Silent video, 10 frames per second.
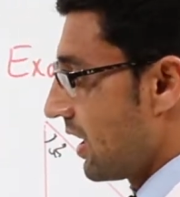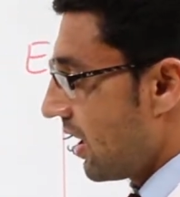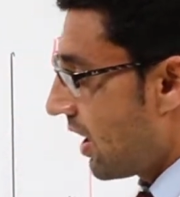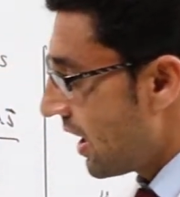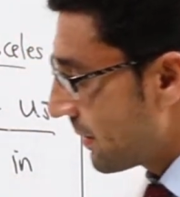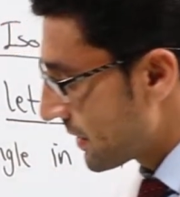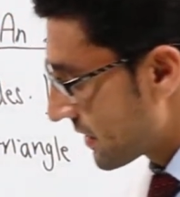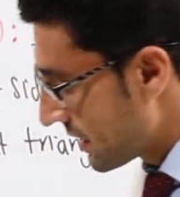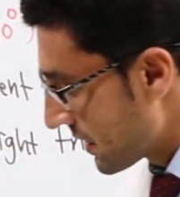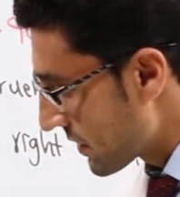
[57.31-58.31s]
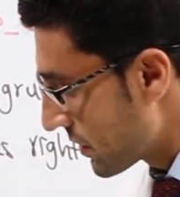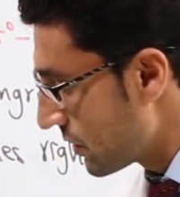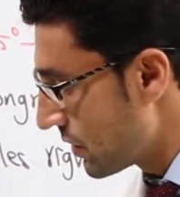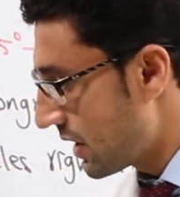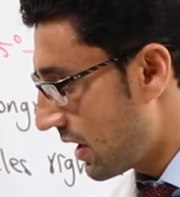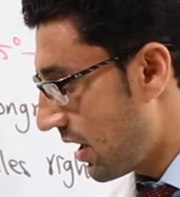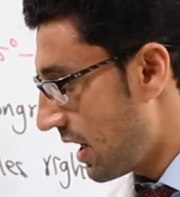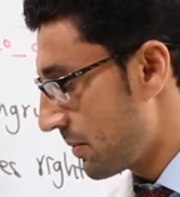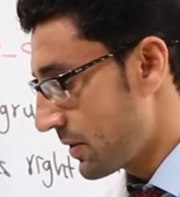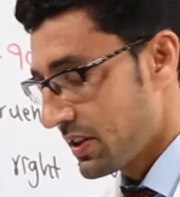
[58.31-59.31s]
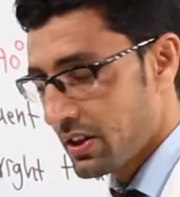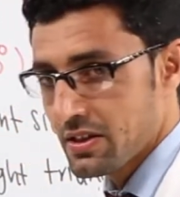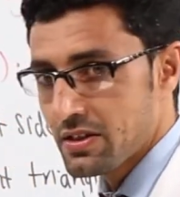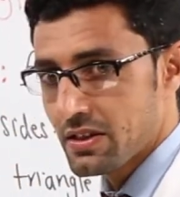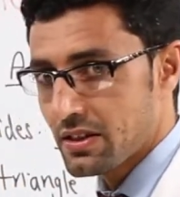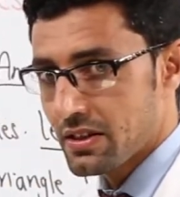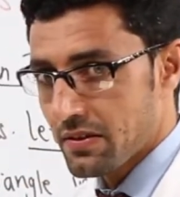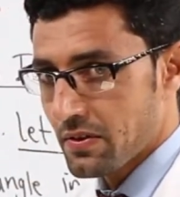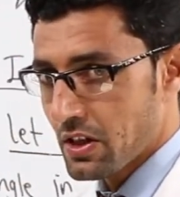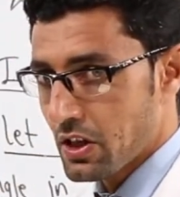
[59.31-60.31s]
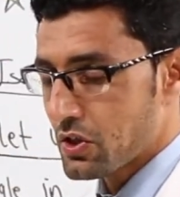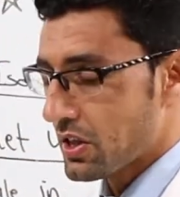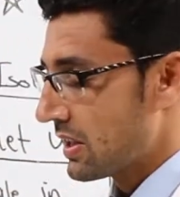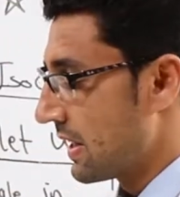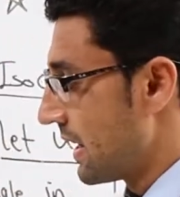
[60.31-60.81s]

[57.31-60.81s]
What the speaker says: Hypotenuse, you know the hypotenuse definition.